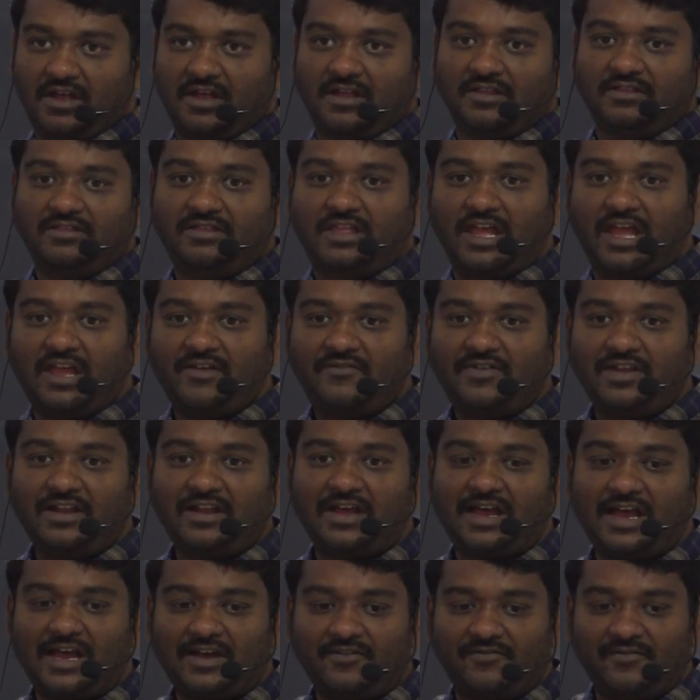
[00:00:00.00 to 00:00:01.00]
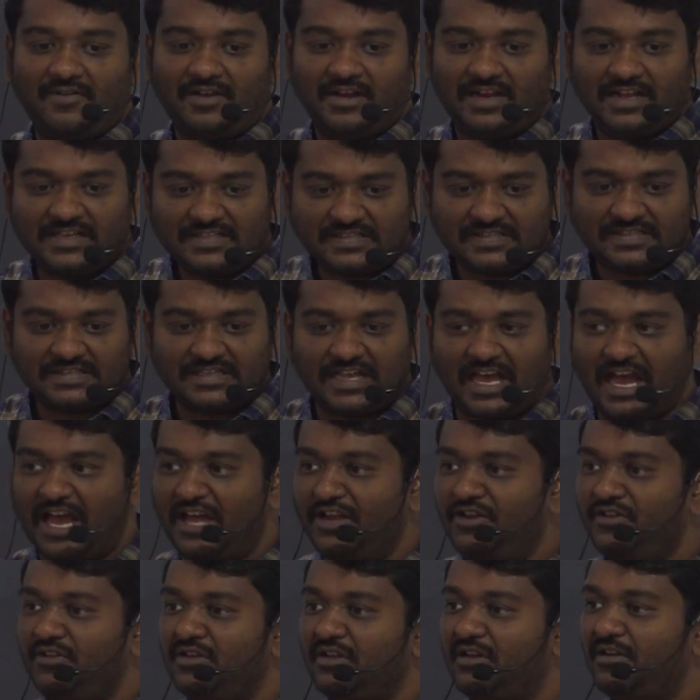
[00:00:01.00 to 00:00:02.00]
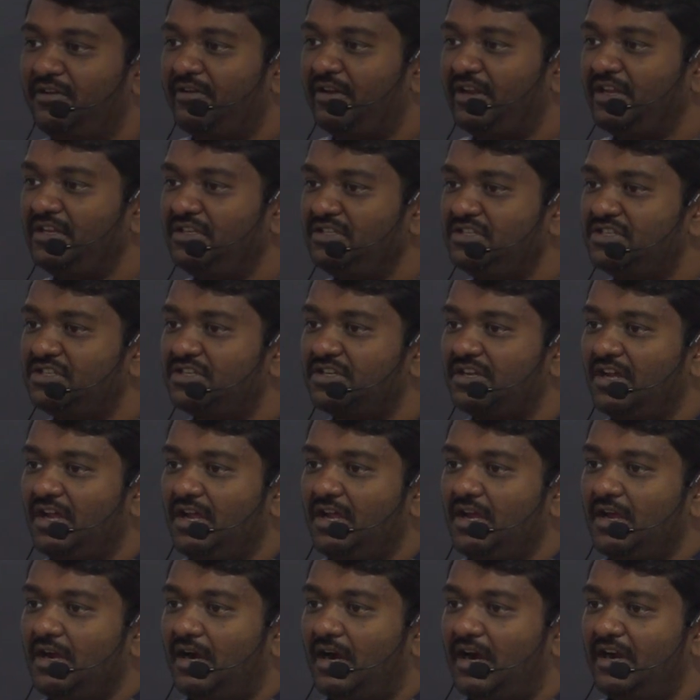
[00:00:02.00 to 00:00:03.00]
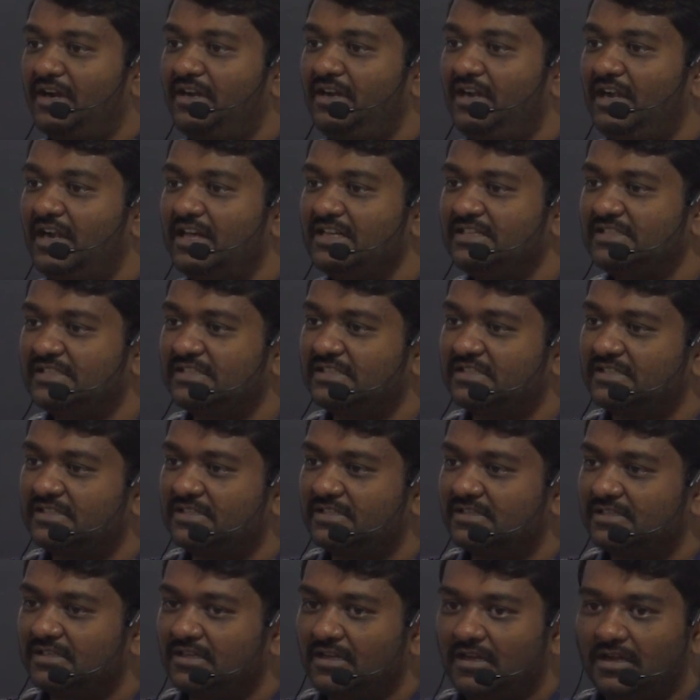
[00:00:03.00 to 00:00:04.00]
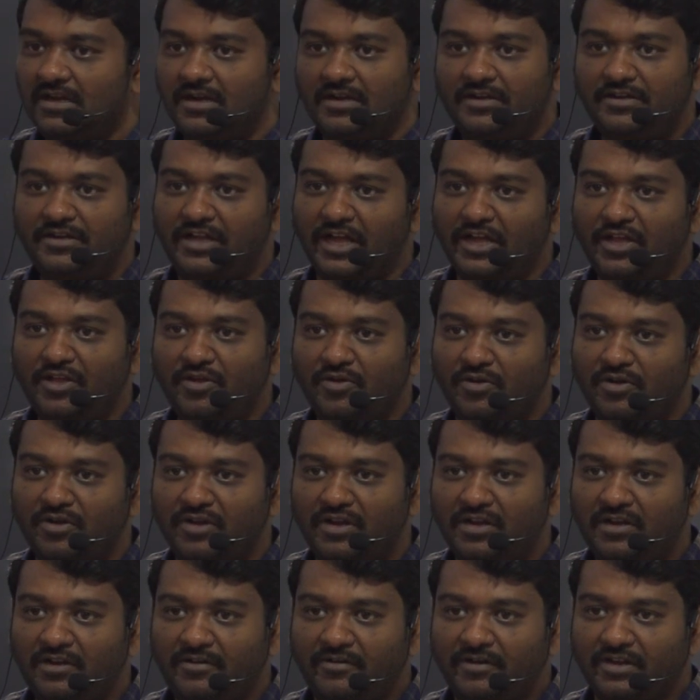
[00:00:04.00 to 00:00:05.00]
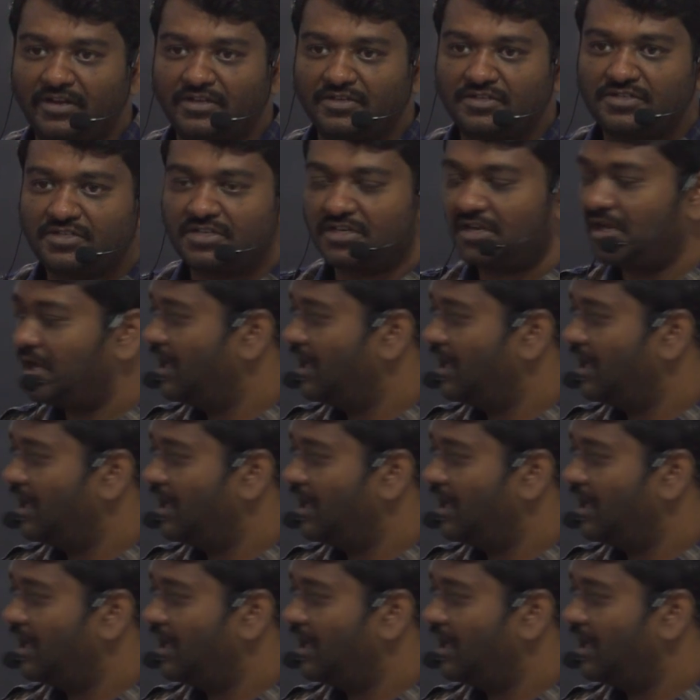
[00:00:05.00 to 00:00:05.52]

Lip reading: they will have less annual range and less diurnal range.